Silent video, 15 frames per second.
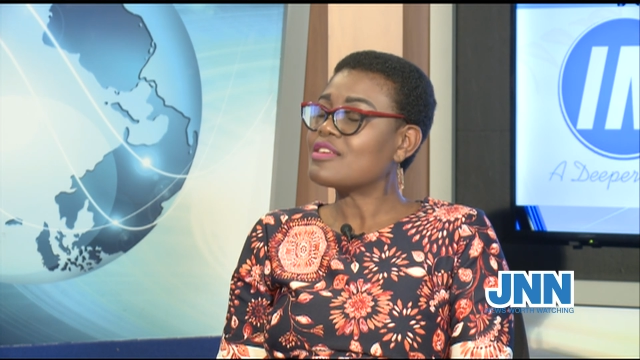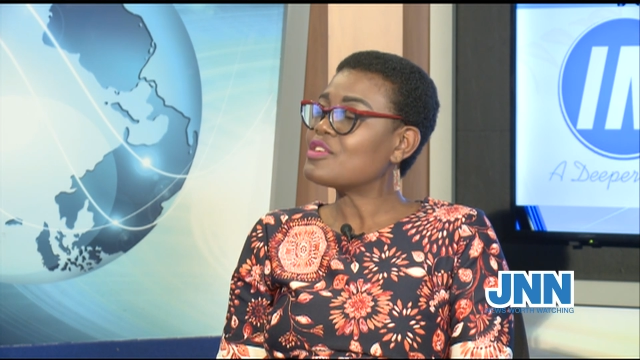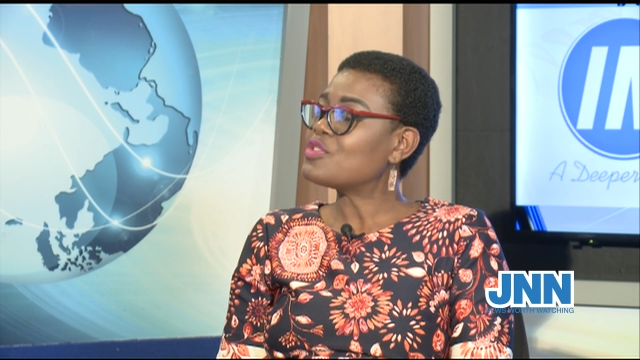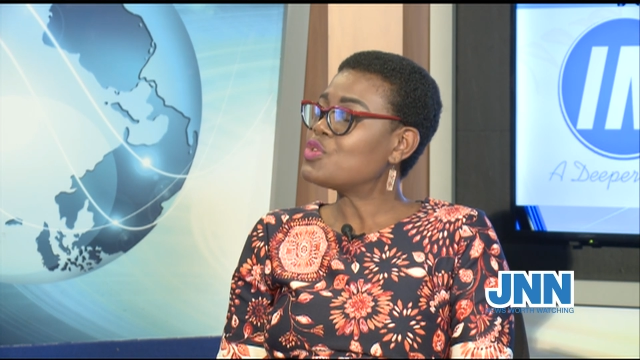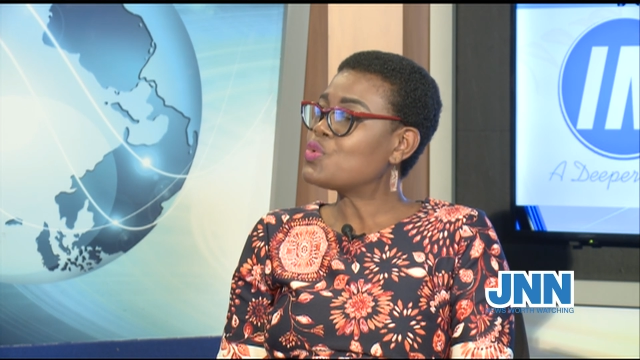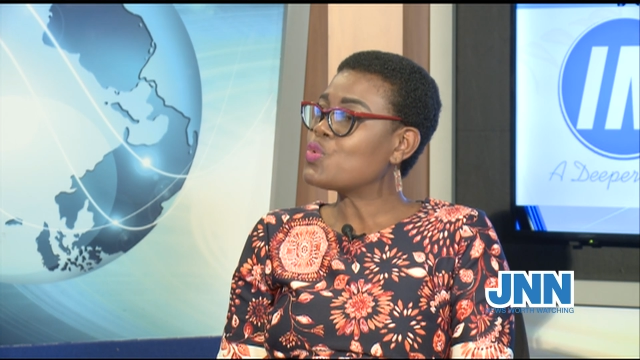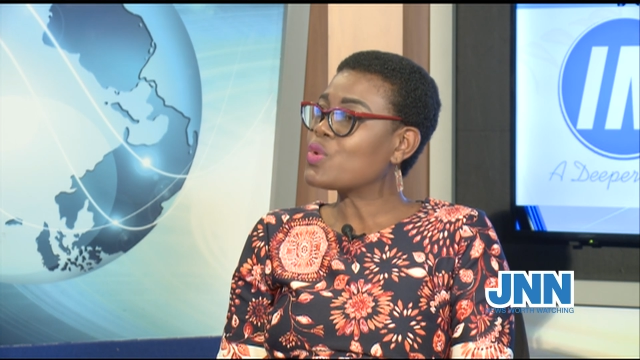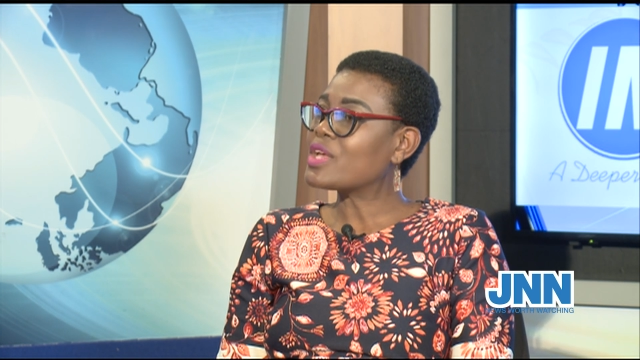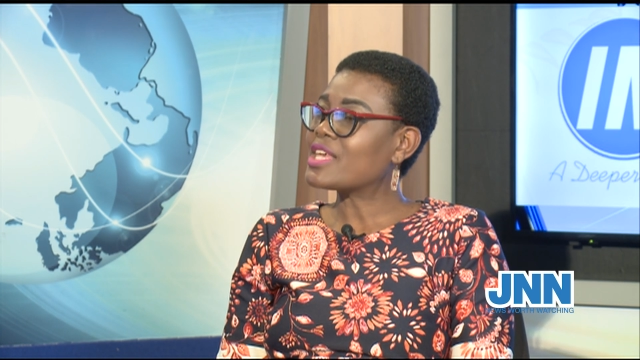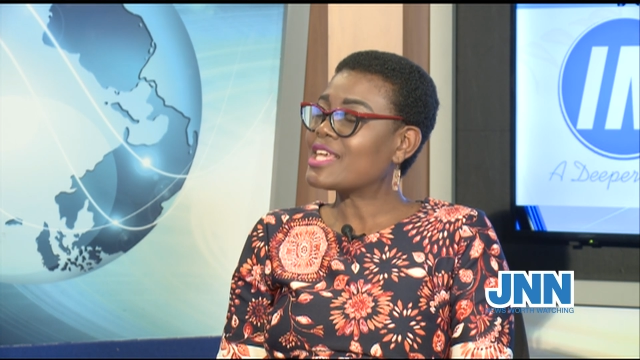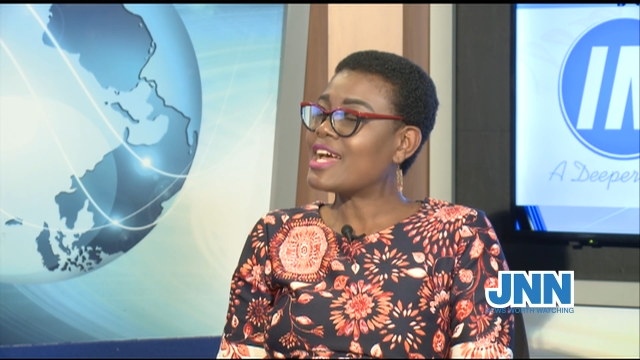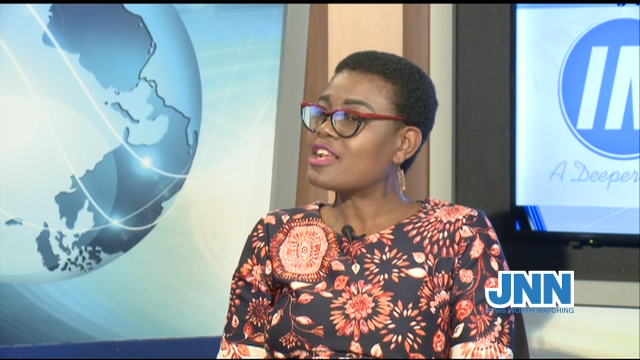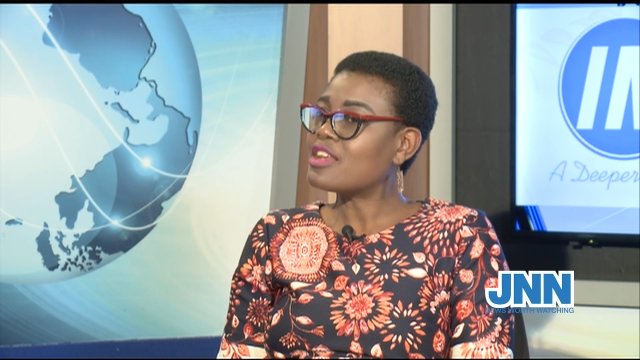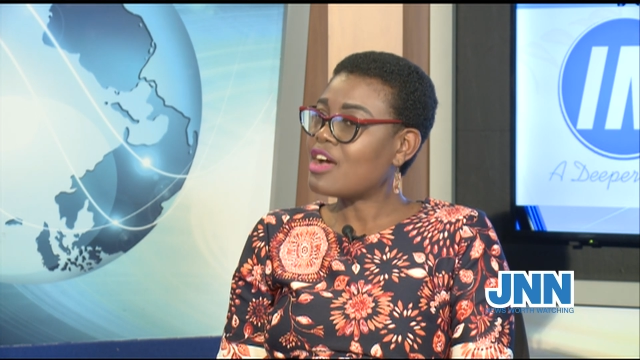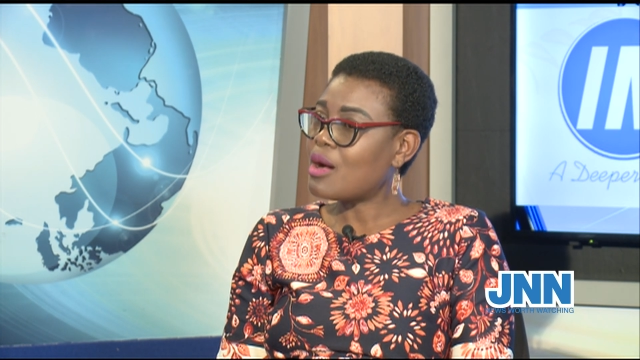you
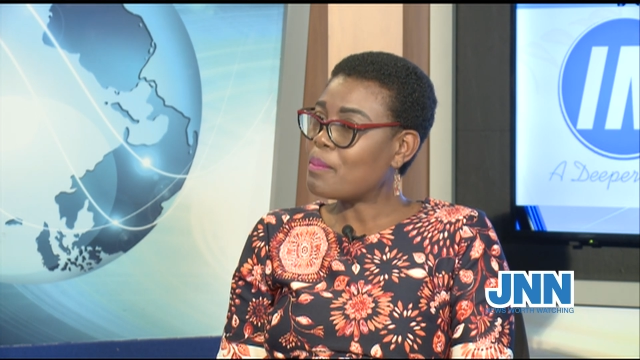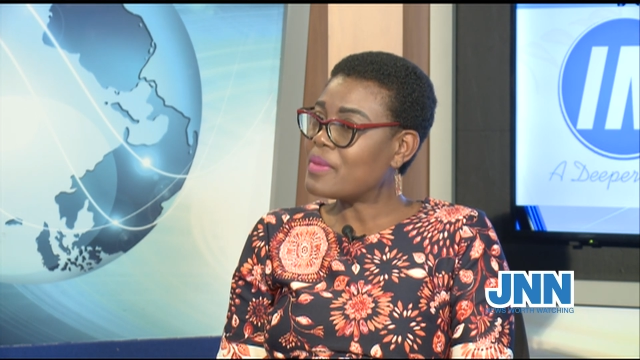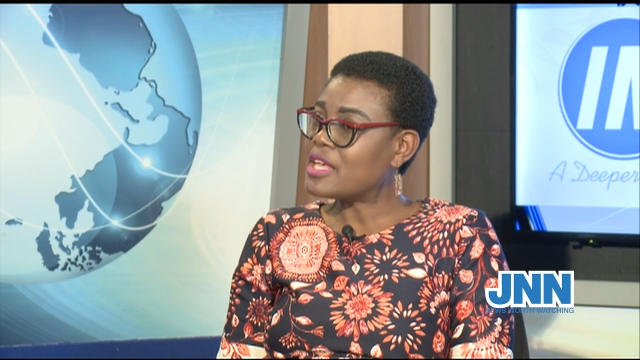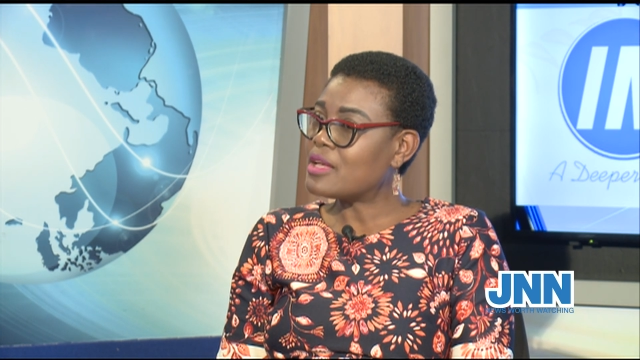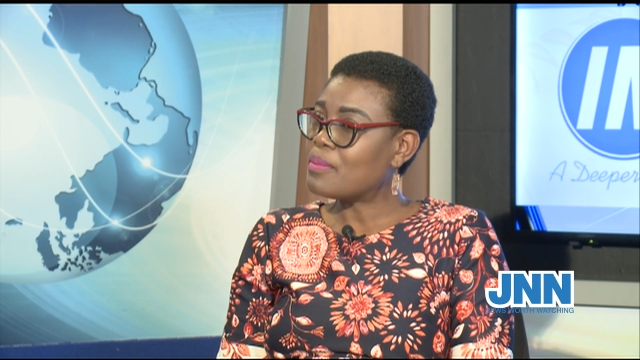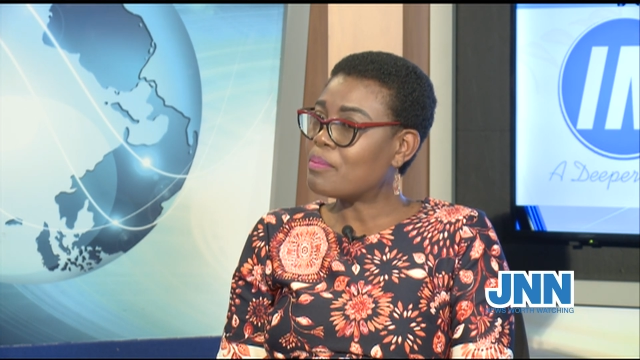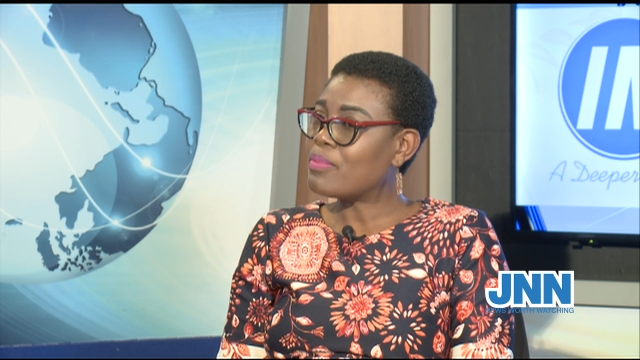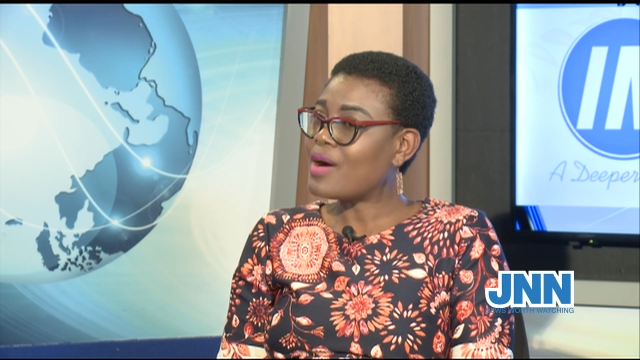cannot be